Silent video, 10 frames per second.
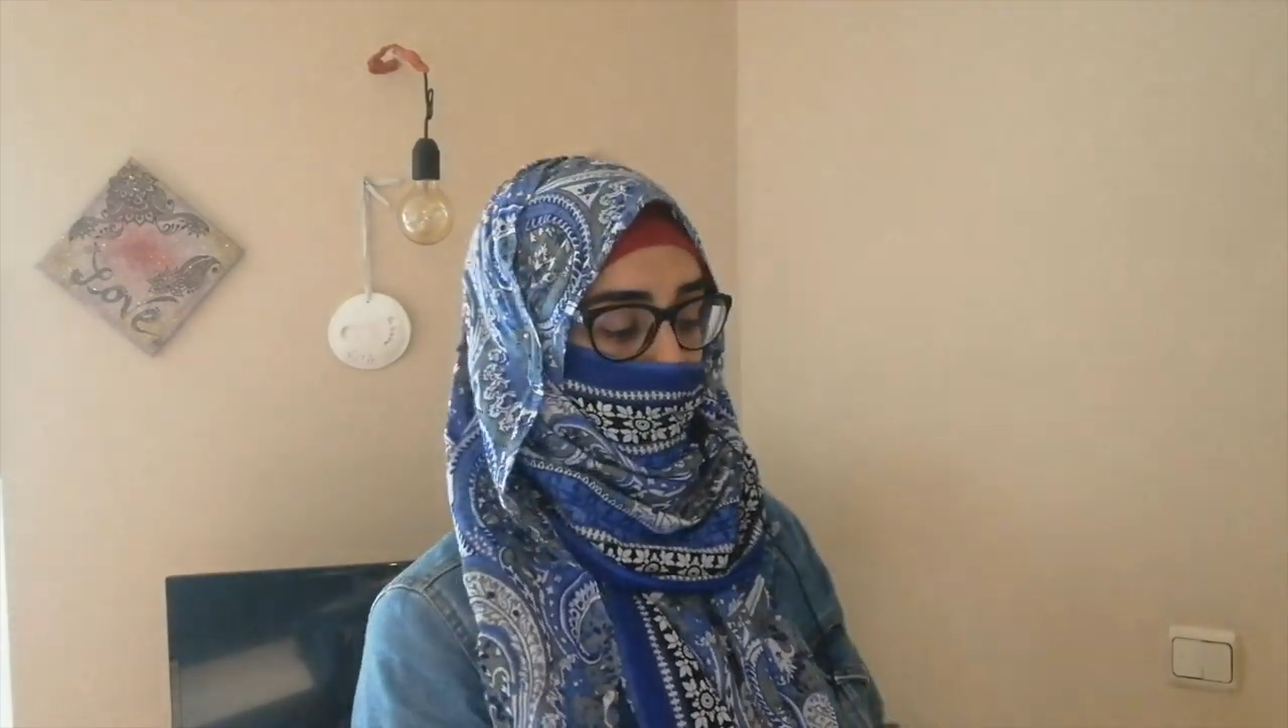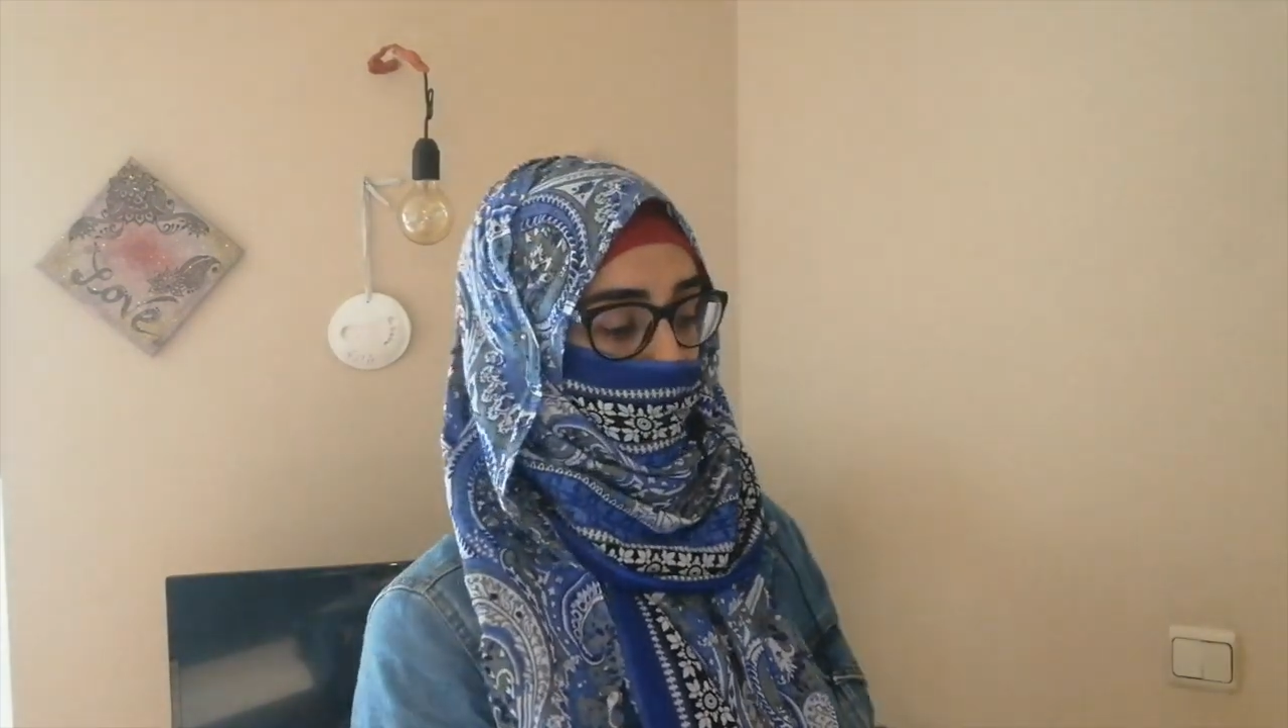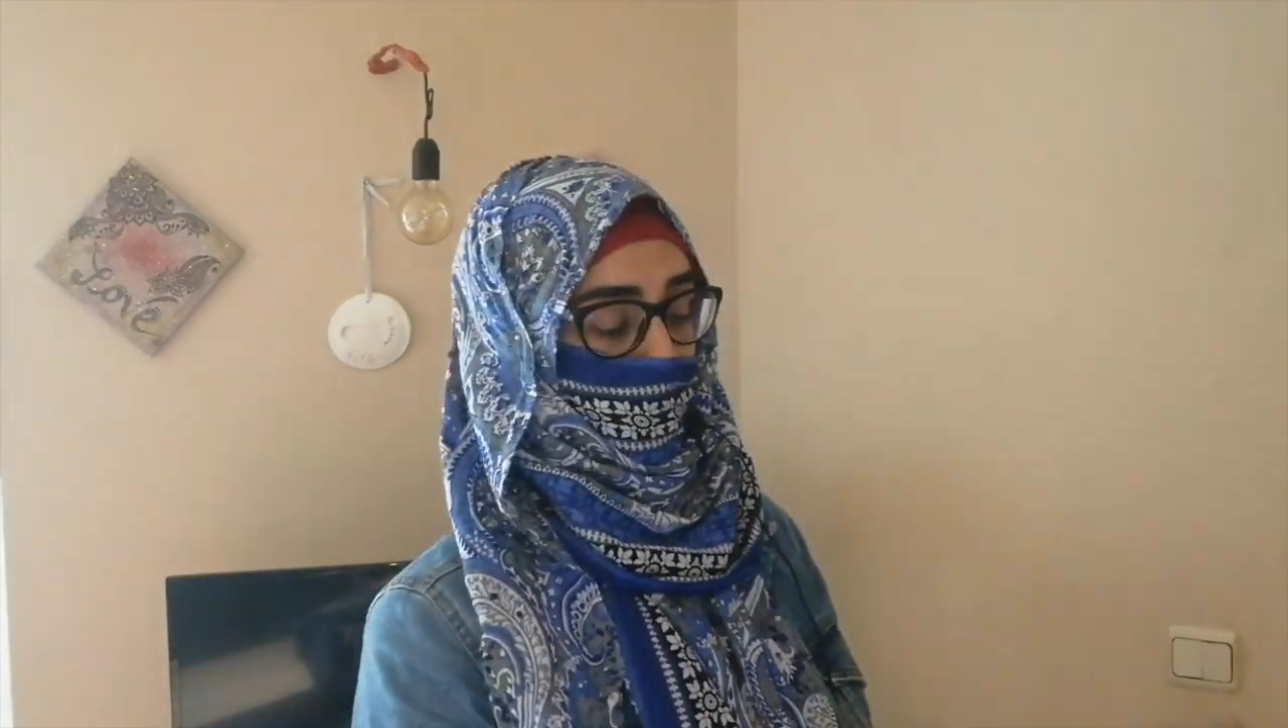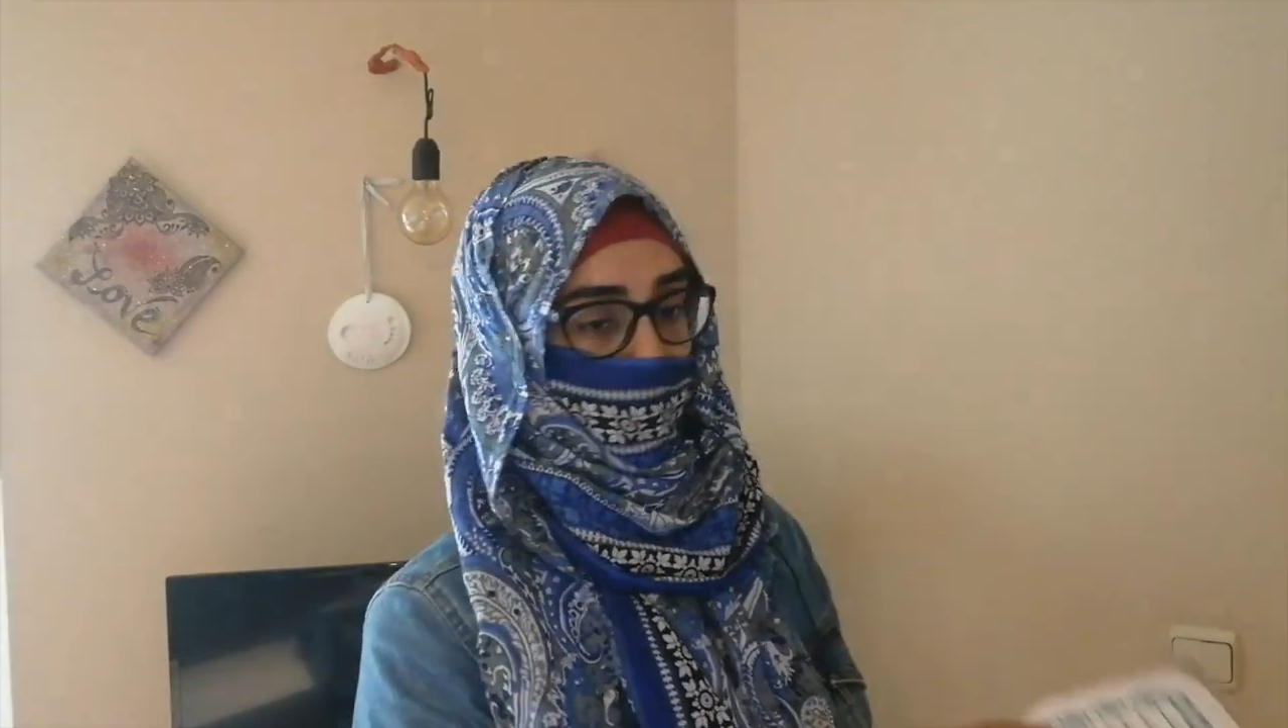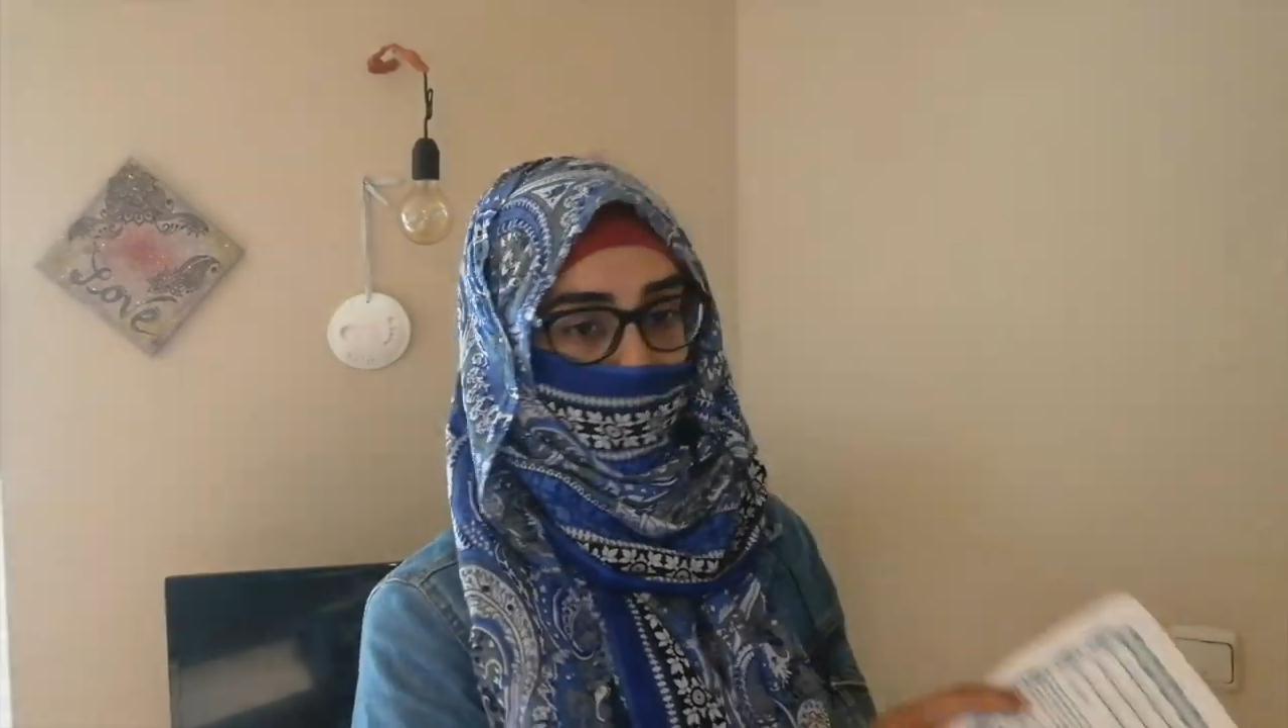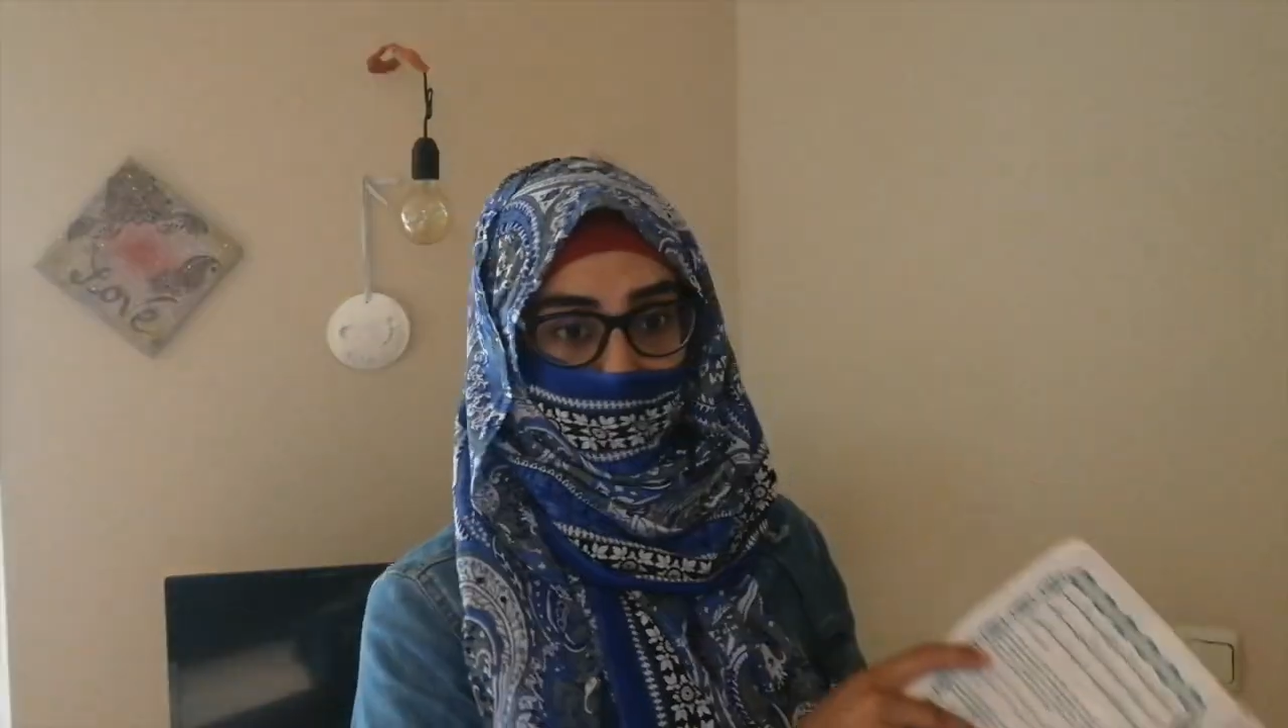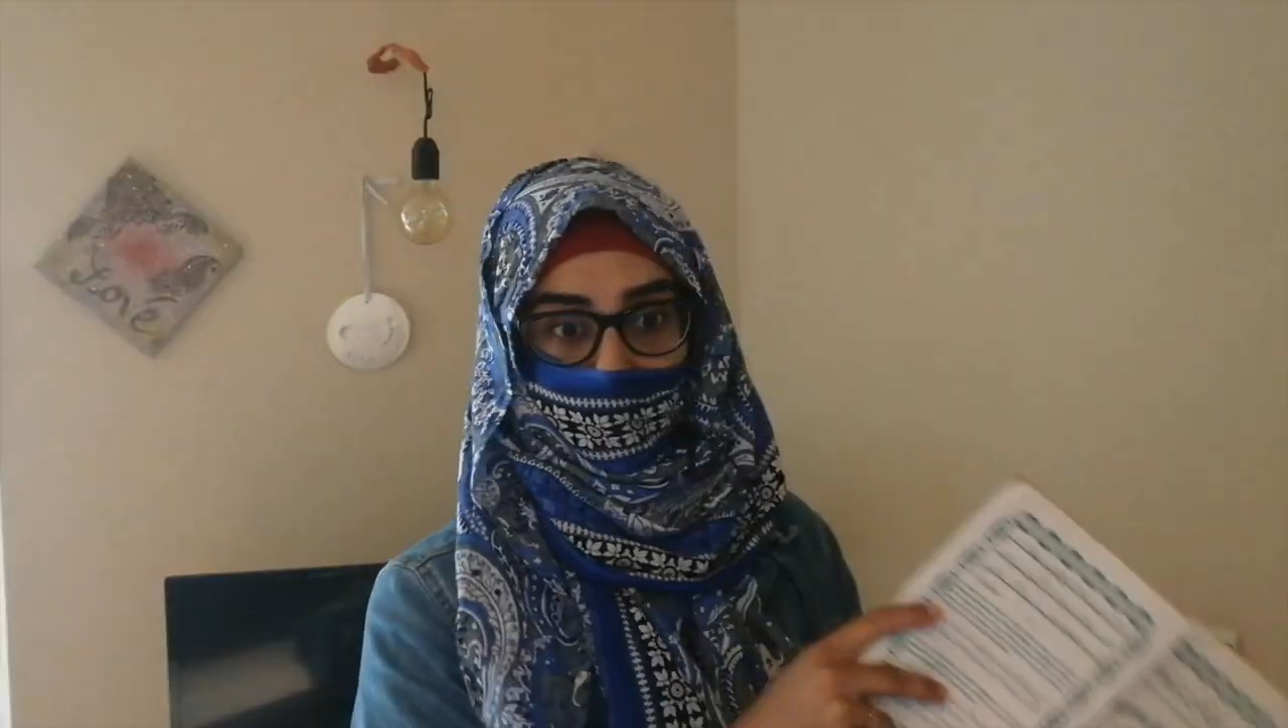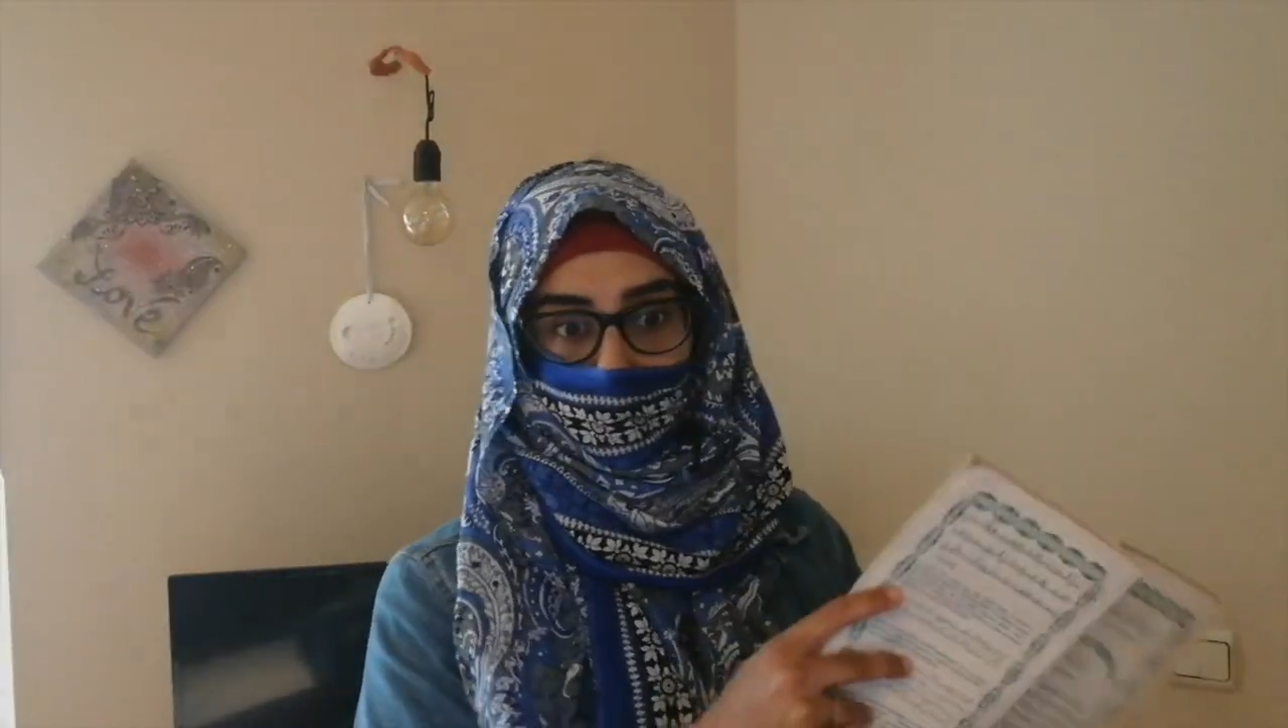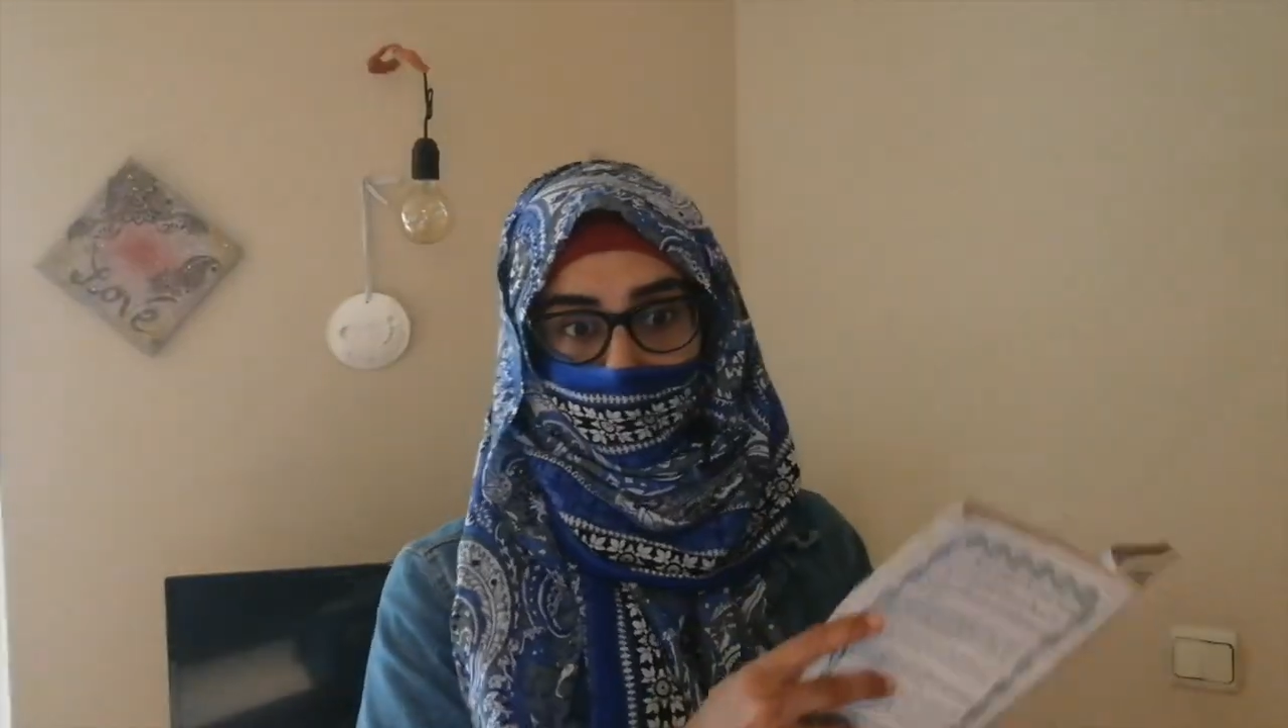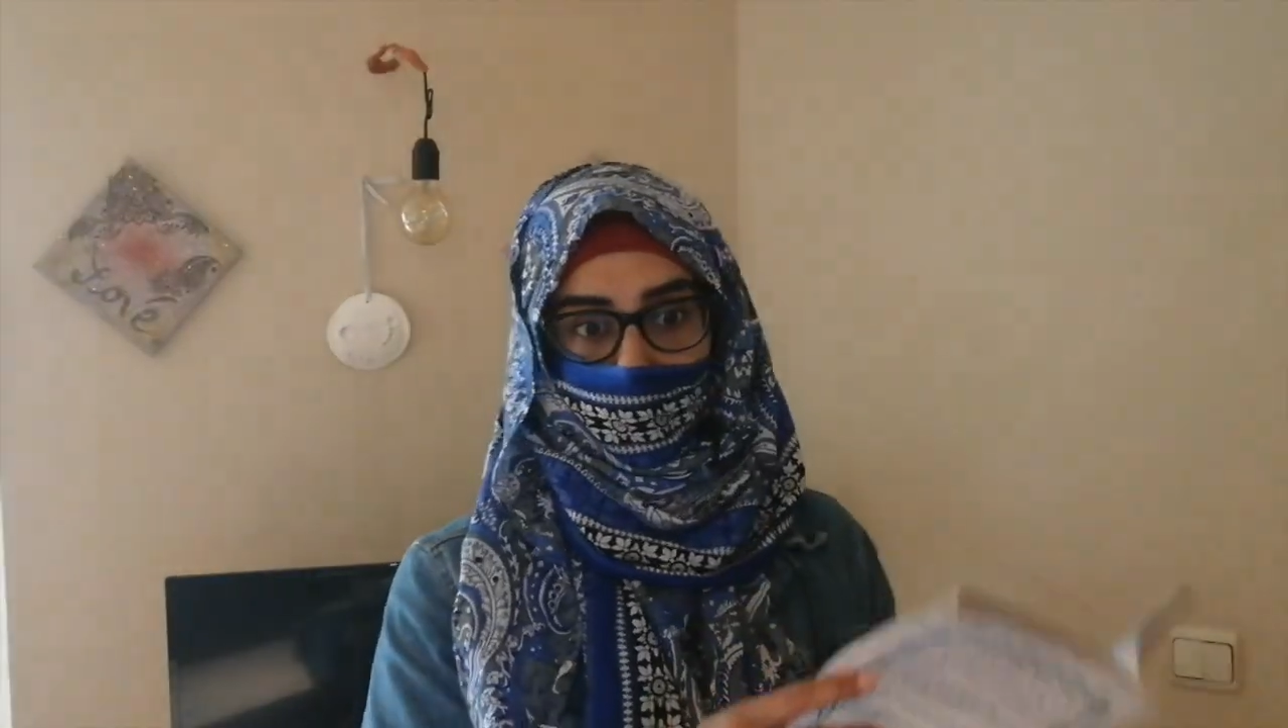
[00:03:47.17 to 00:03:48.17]
a
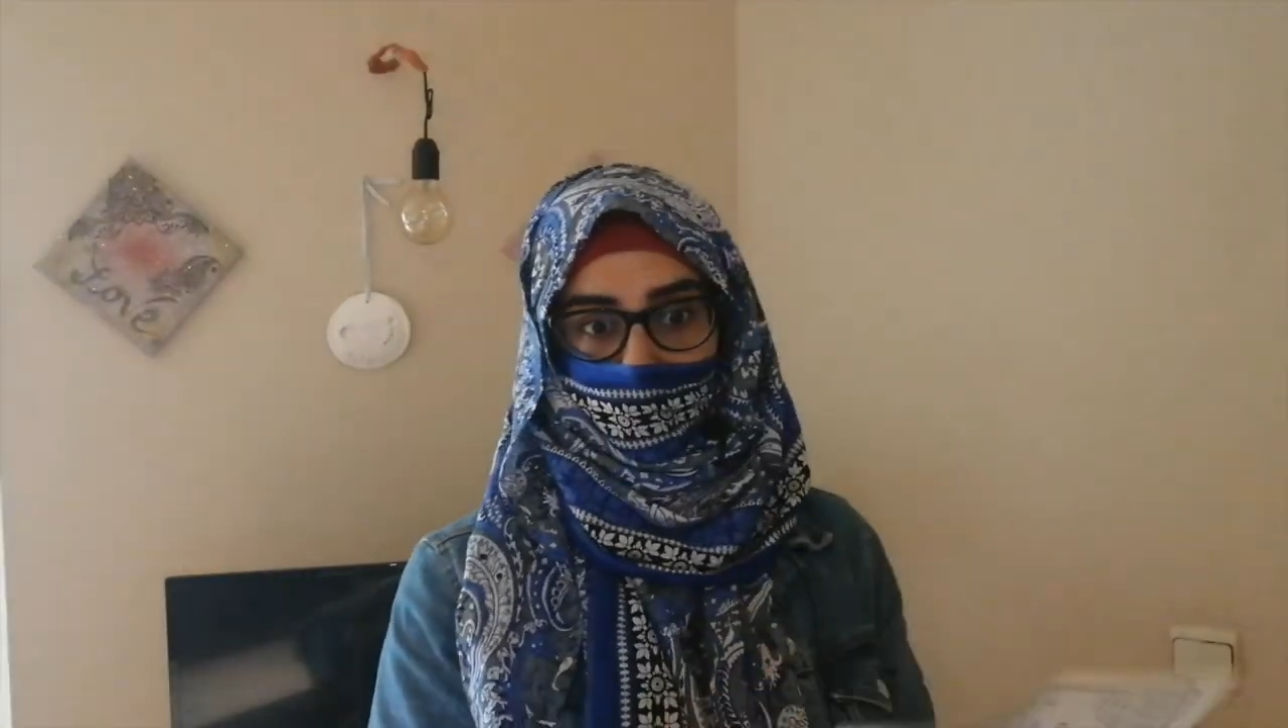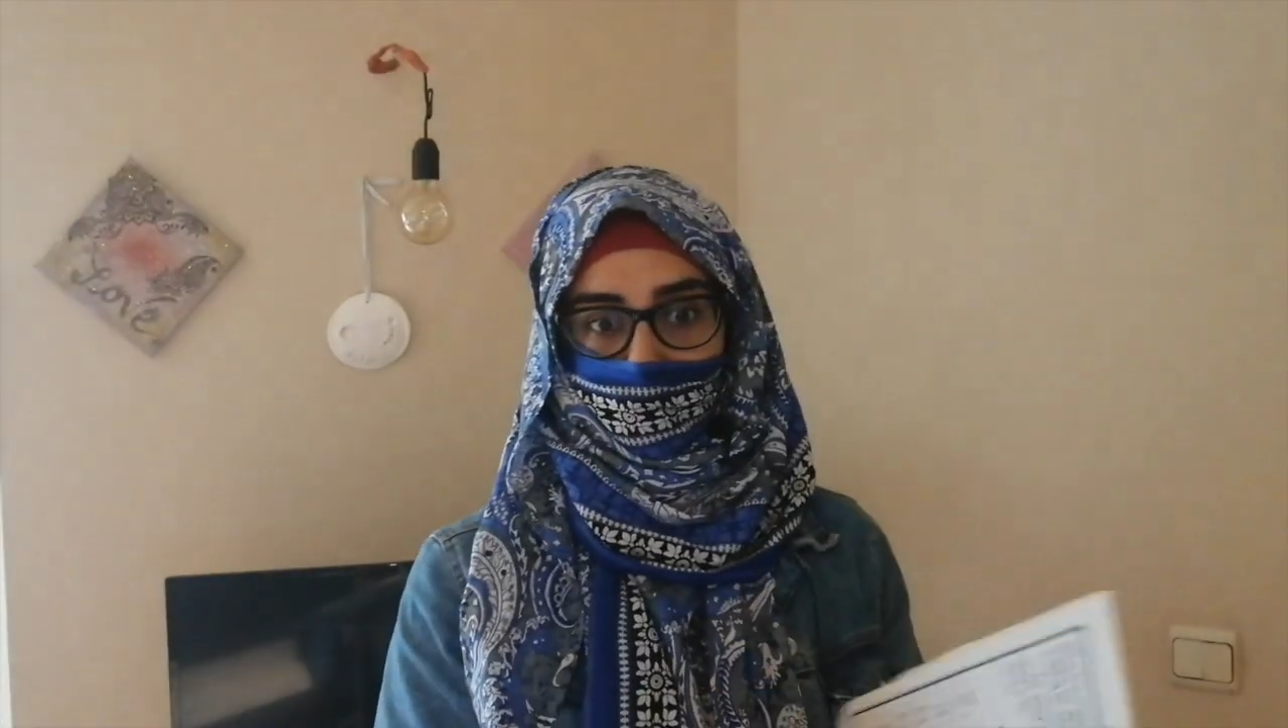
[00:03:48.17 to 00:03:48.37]
Chinese page